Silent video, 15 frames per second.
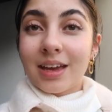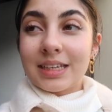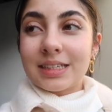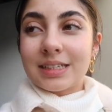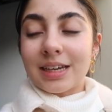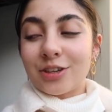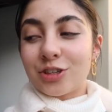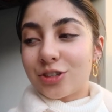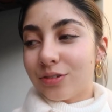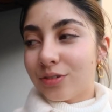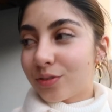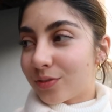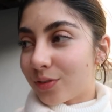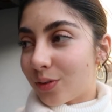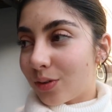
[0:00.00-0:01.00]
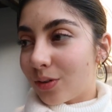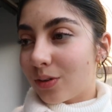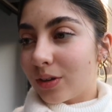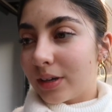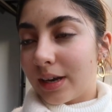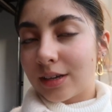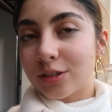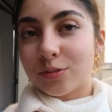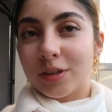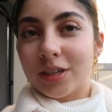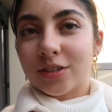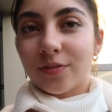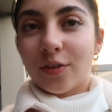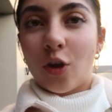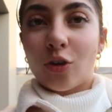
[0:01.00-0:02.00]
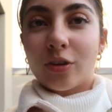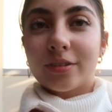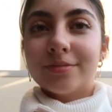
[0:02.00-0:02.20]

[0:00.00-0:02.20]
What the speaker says: stay tuned for next week's vlog.